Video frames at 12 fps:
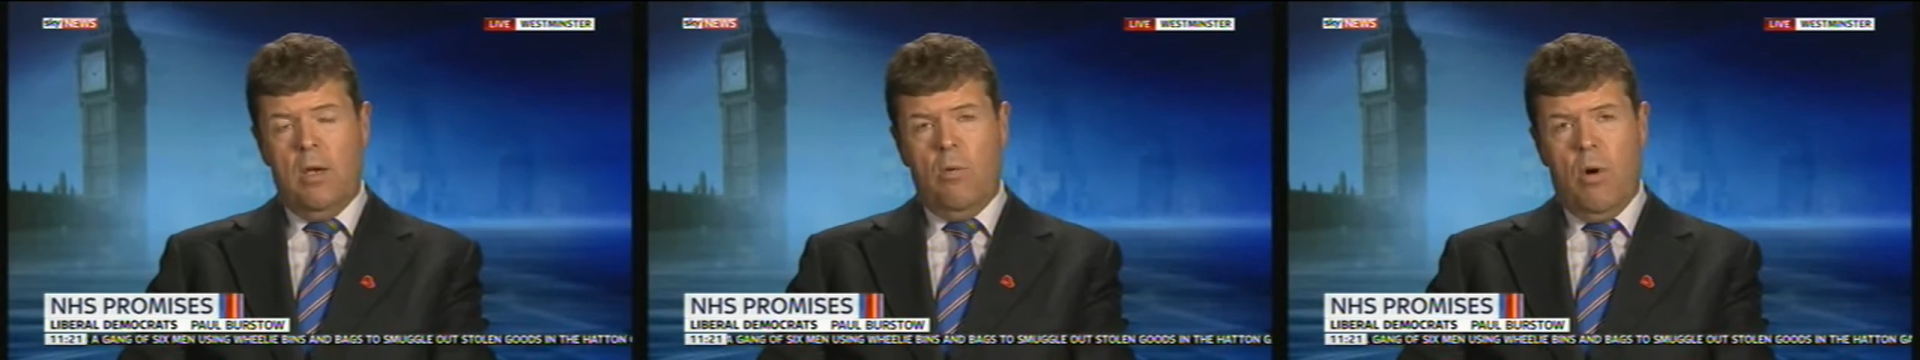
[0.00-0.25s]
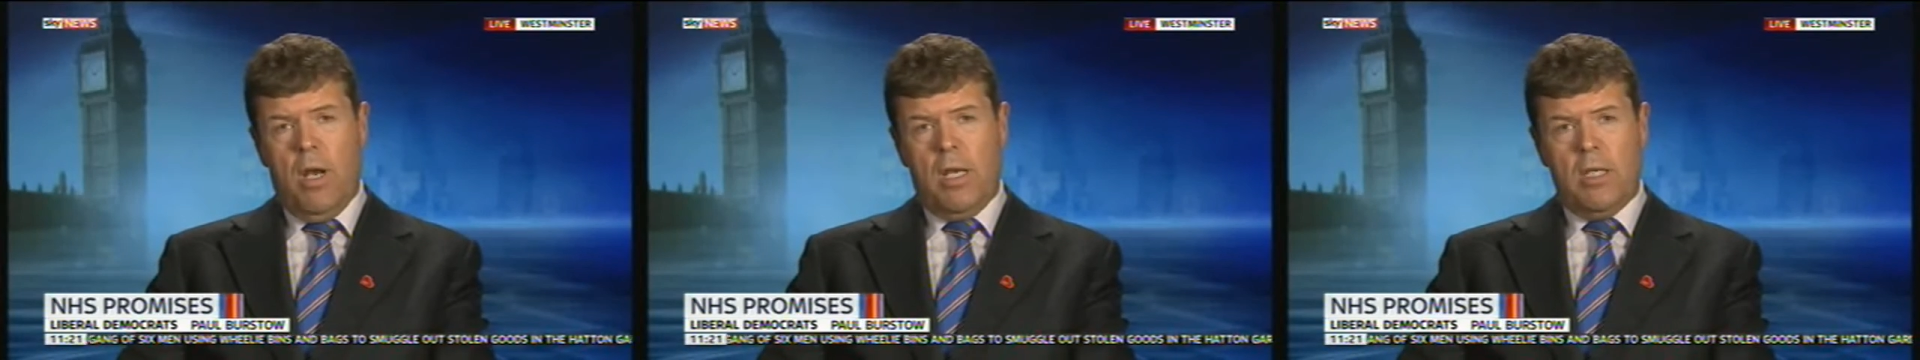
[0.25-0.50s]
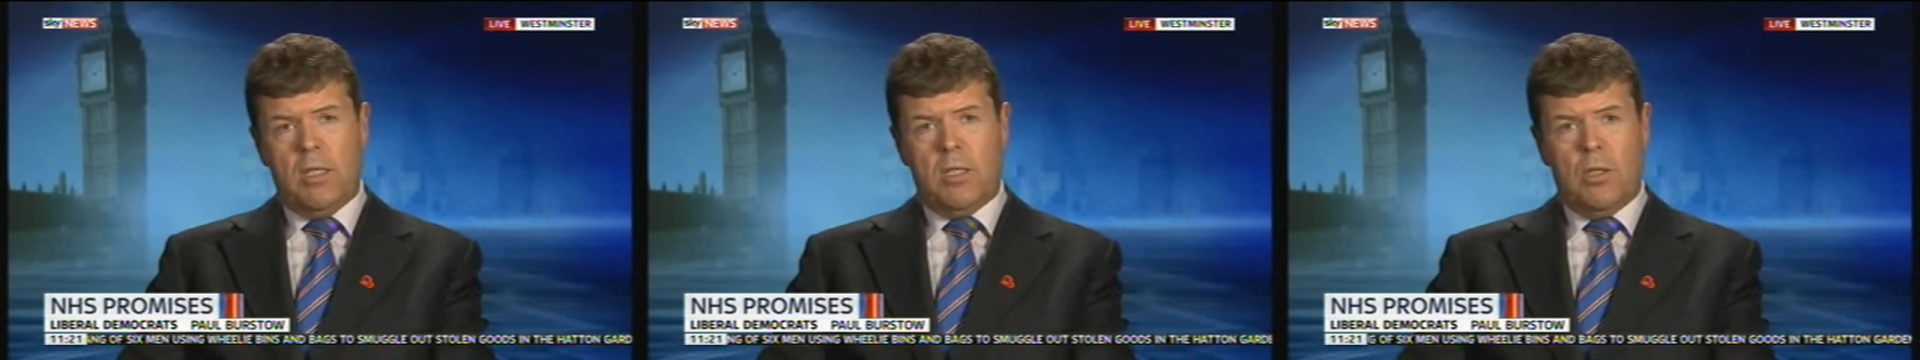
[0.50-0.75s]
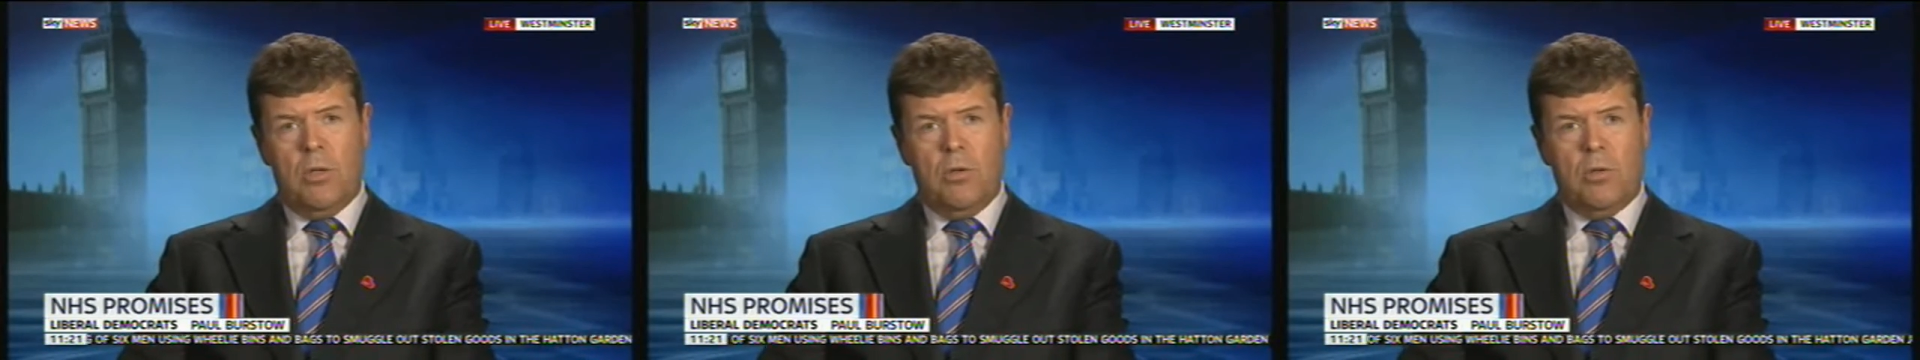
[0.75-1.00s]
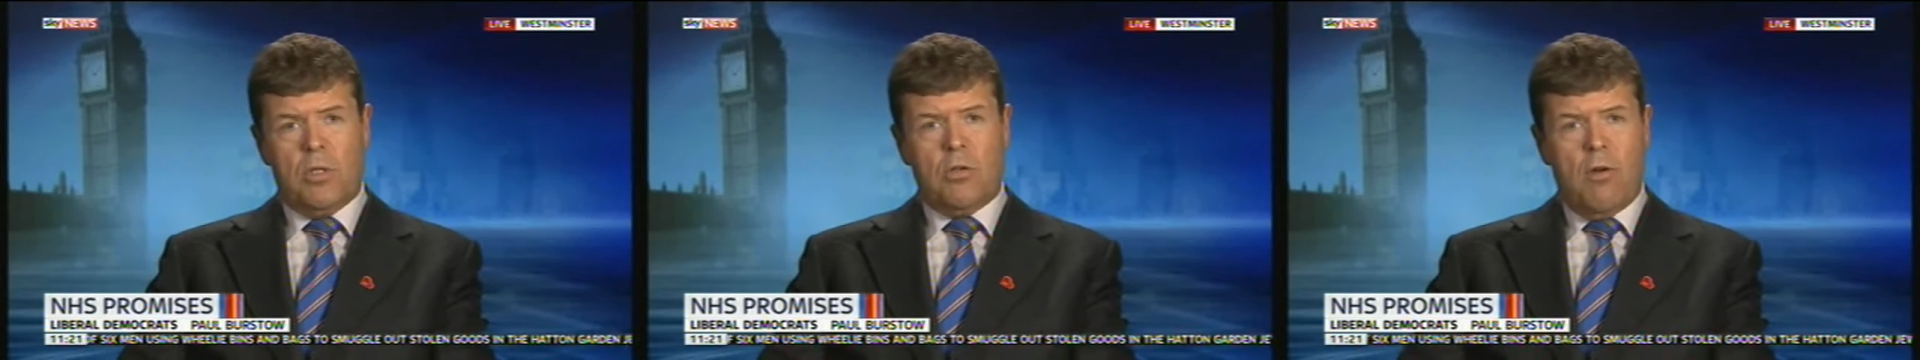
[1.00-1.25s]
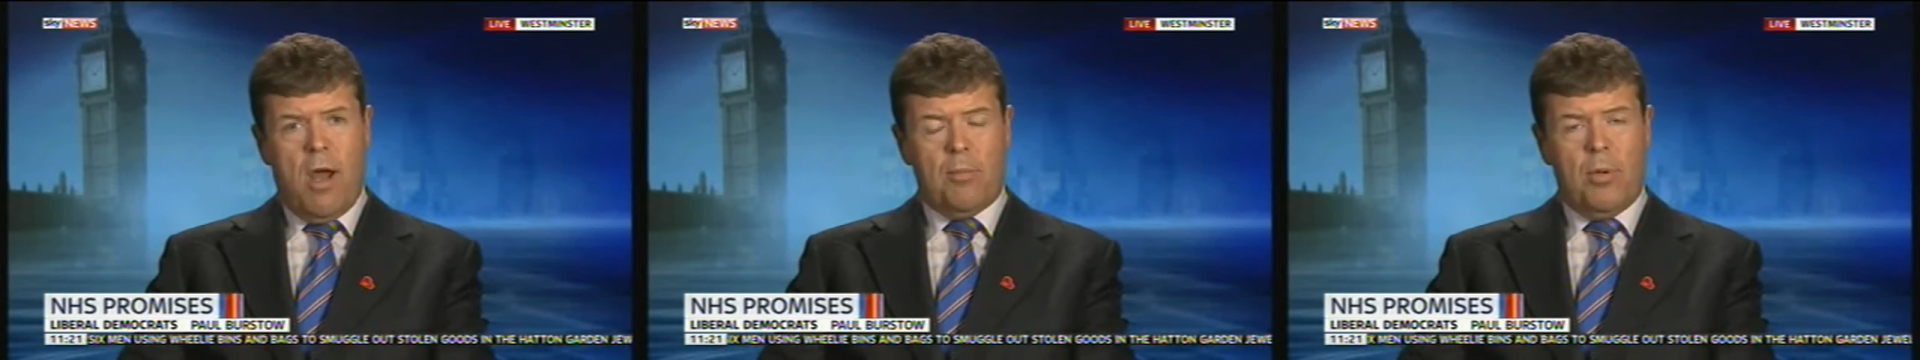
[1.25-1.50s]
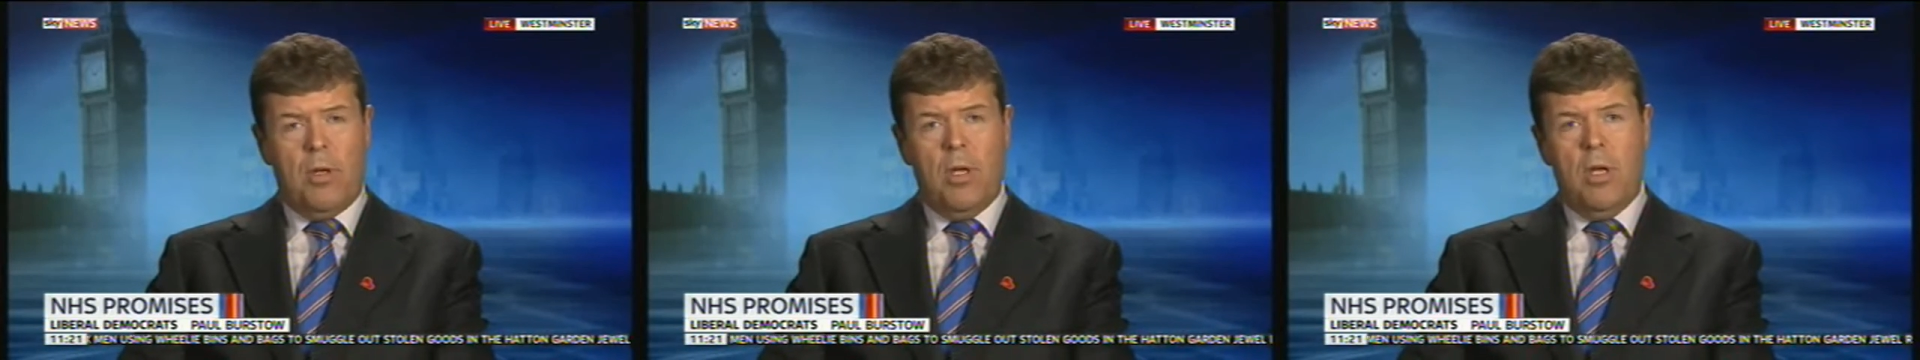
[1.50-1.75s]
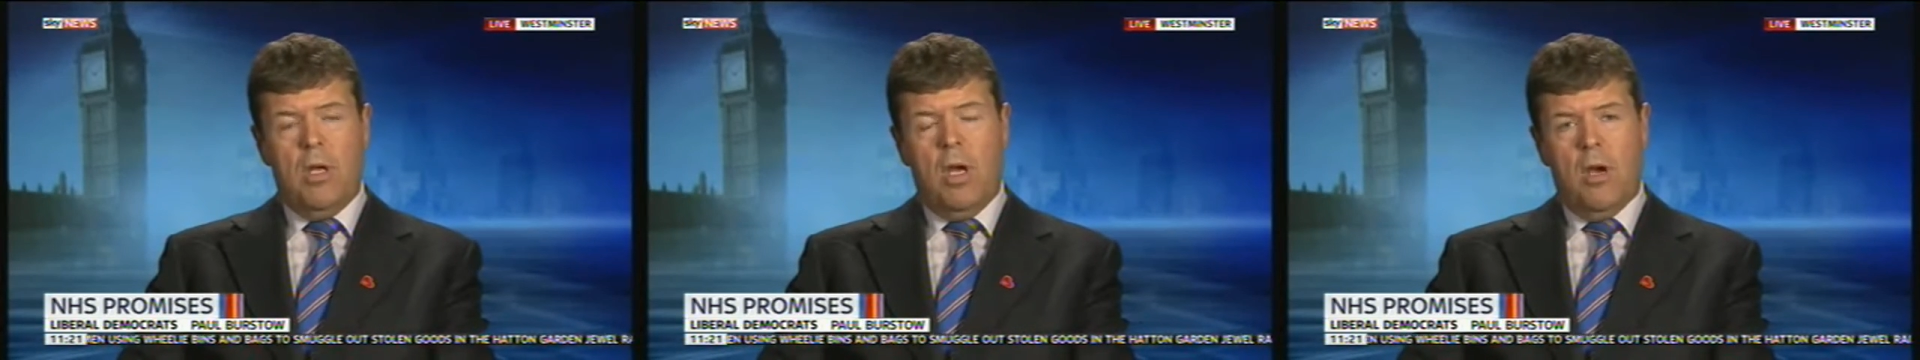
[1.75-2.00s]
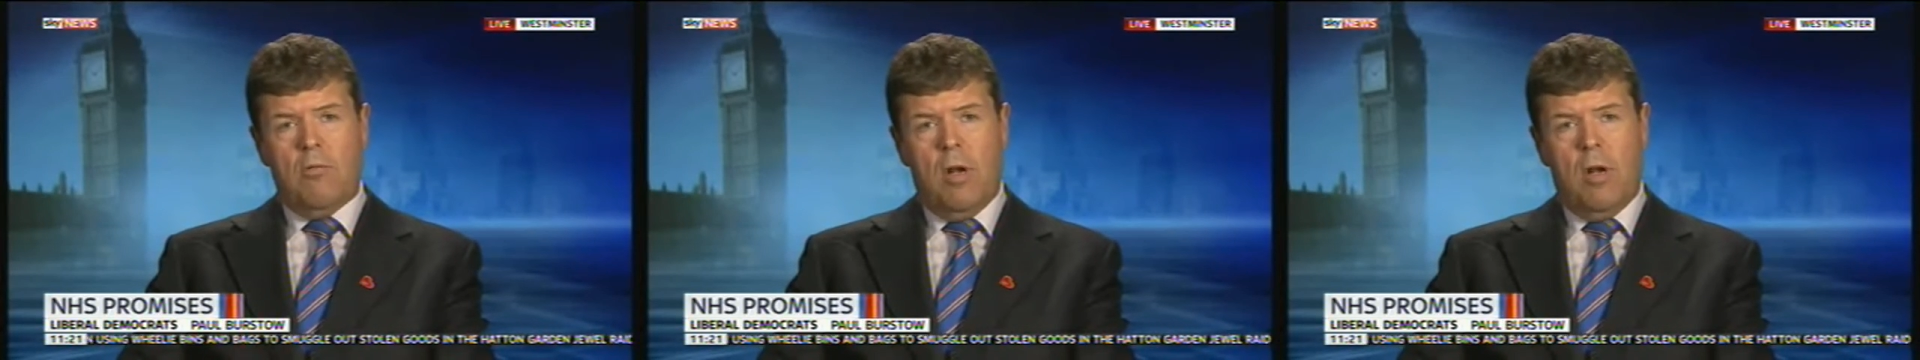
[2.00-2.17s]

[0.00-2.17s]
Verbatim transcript: One is to scrap uh,